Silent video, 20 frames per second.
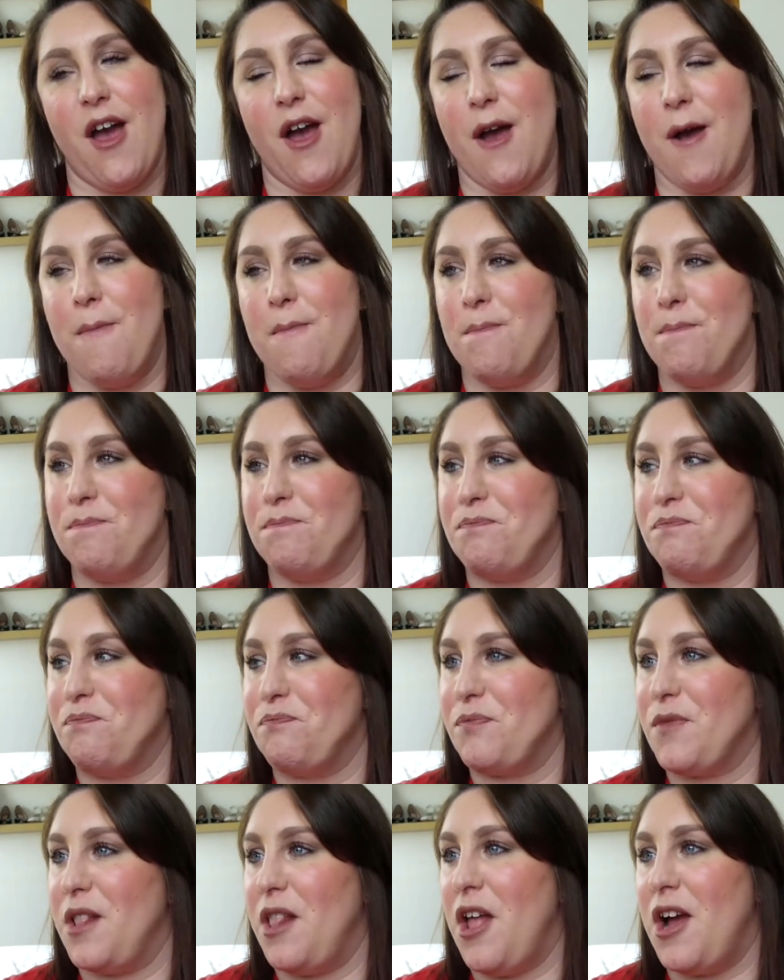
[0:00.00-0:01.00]
Um,
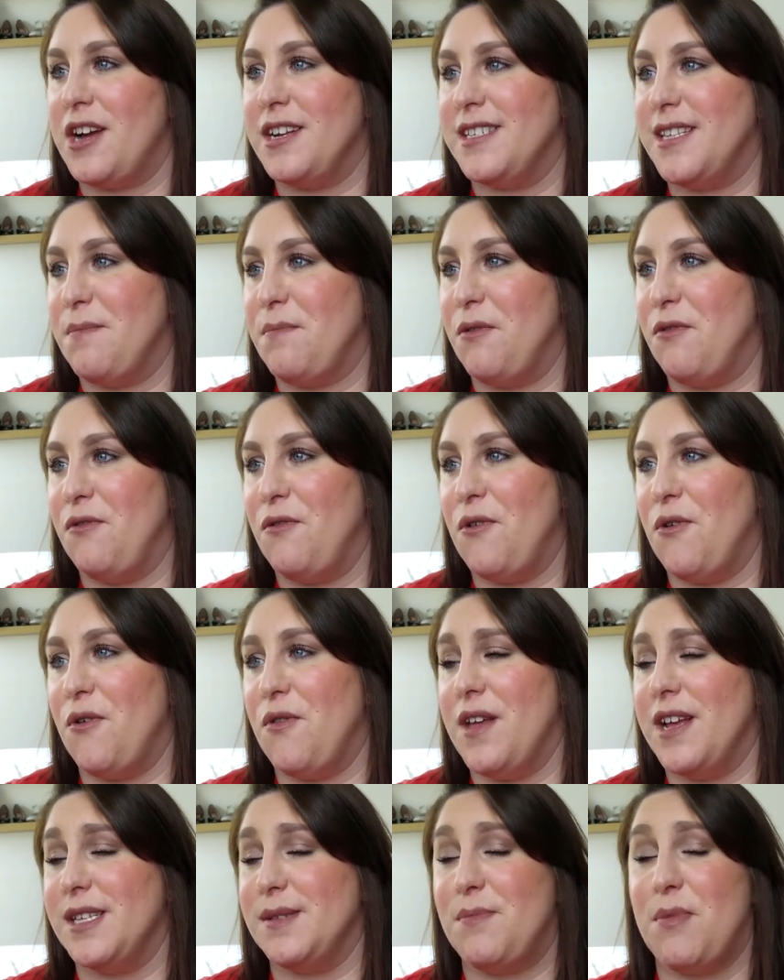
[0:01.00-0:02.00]
like I said
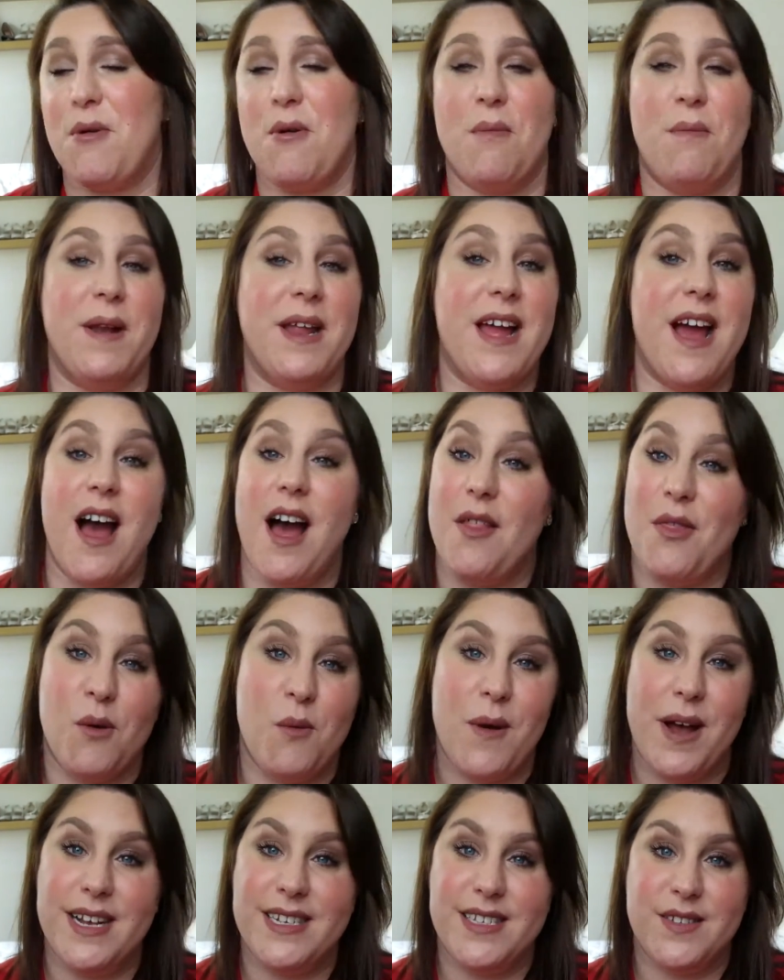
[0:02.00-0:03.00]
before, there's probably
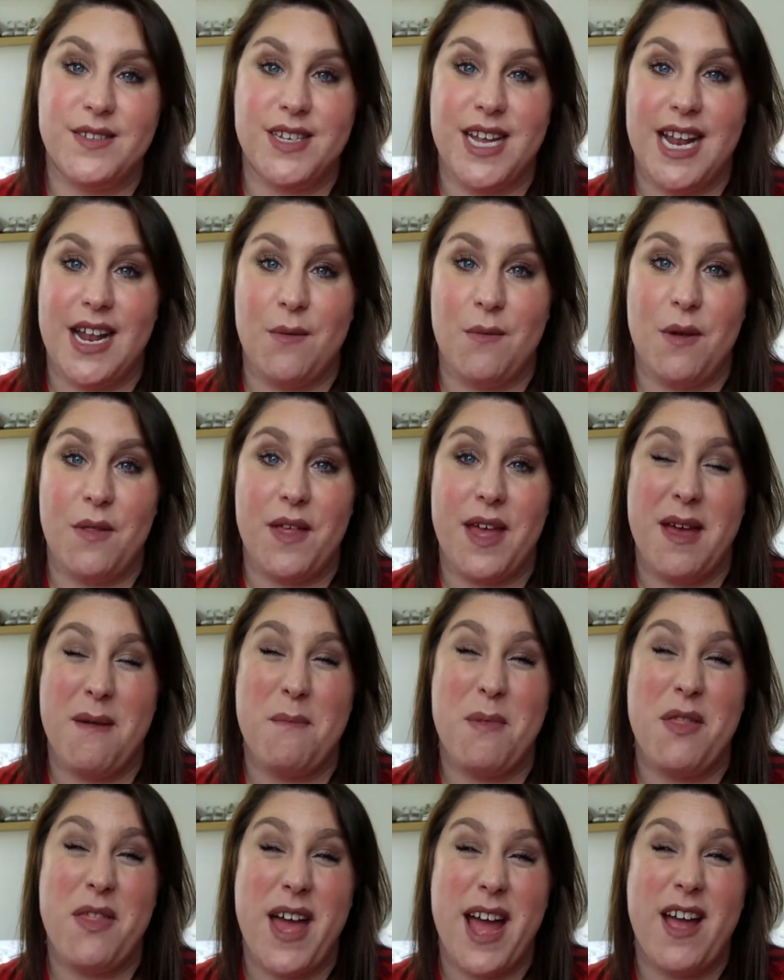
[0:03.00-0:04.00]
other ways of dealing with
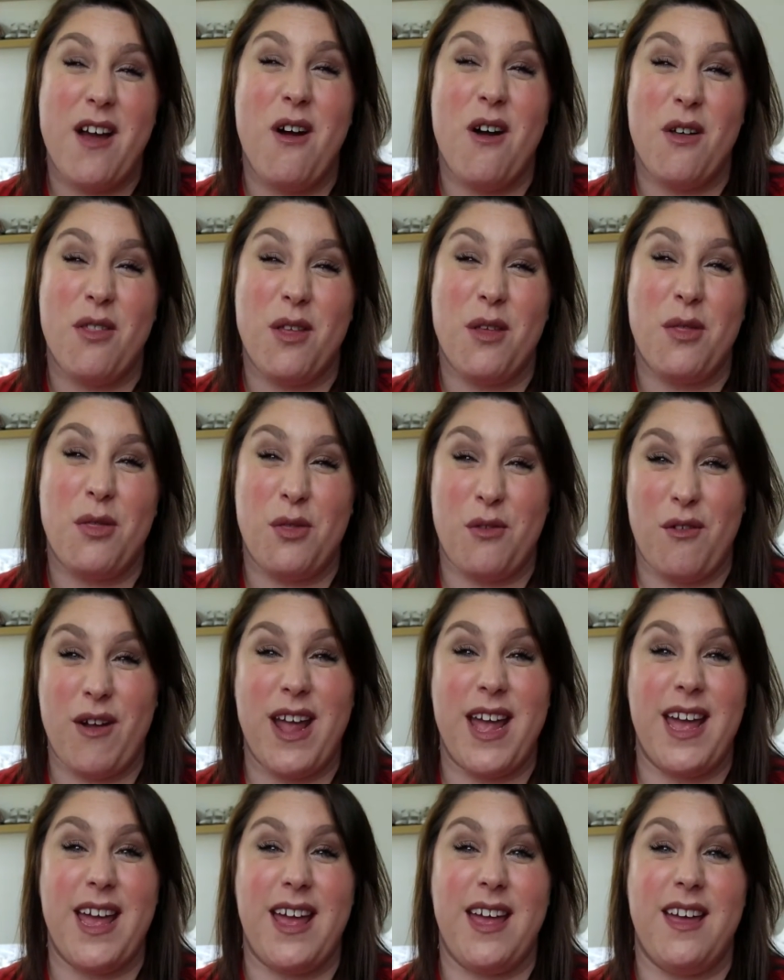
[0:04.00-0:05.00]
it, but they are the
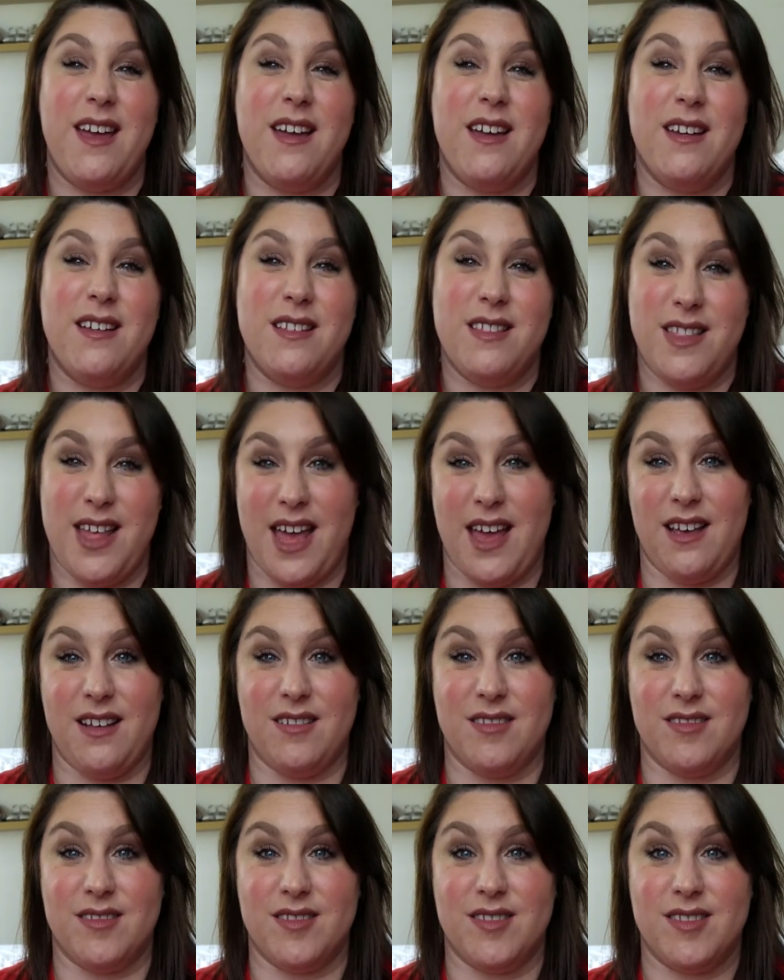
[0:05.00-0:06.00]
three
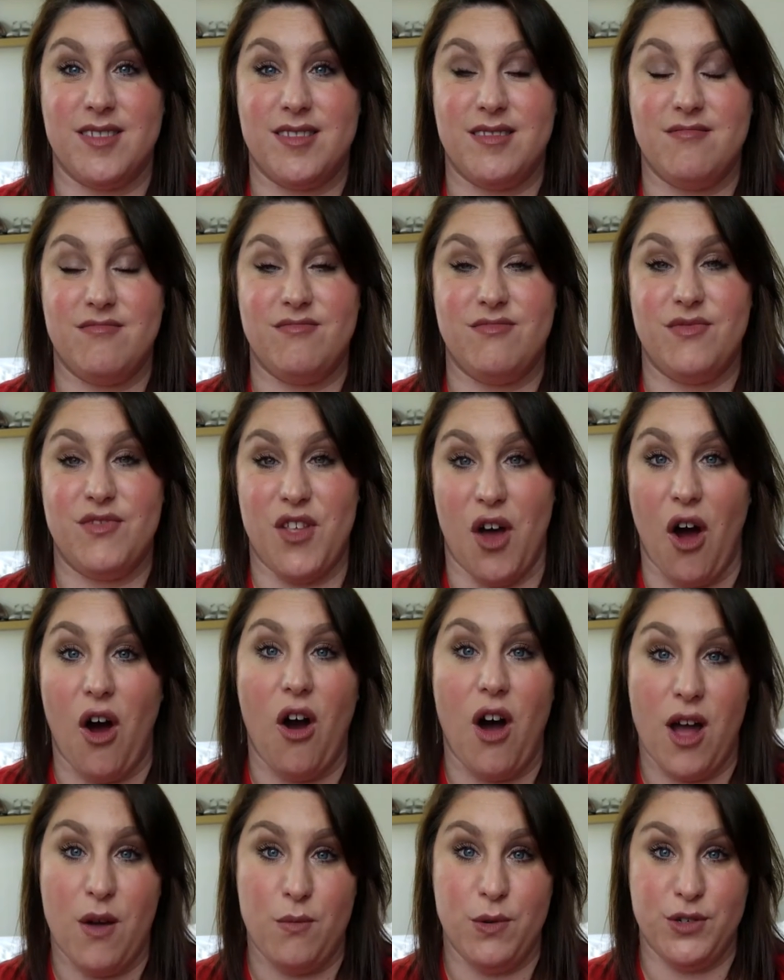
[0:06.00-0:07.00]
things that
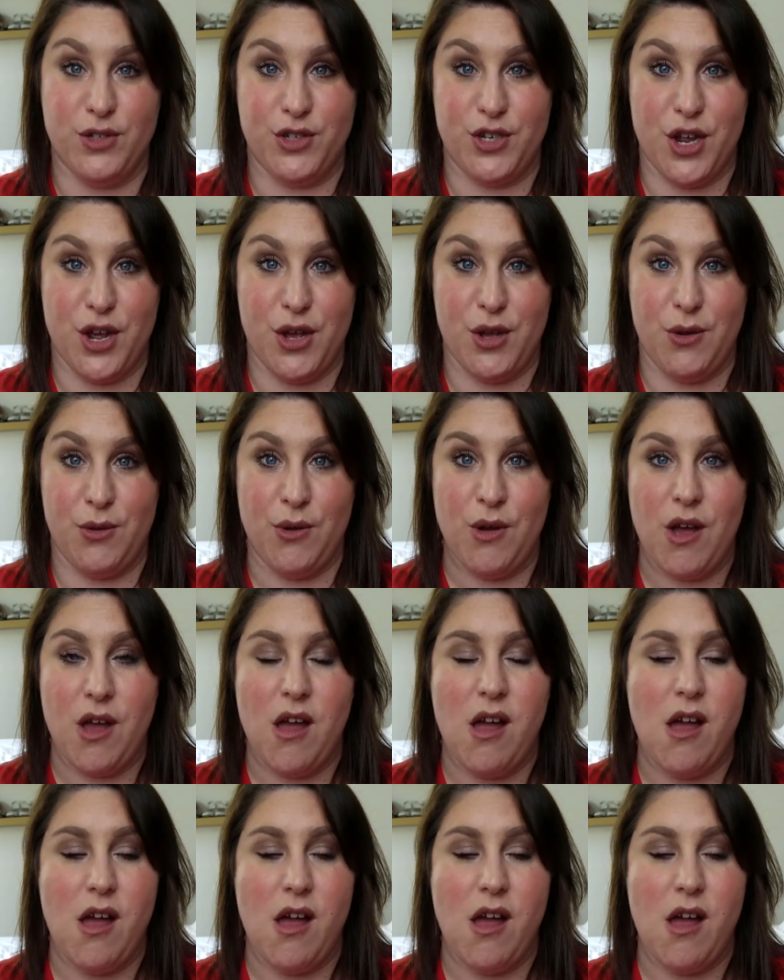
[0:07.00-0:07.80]
I would do.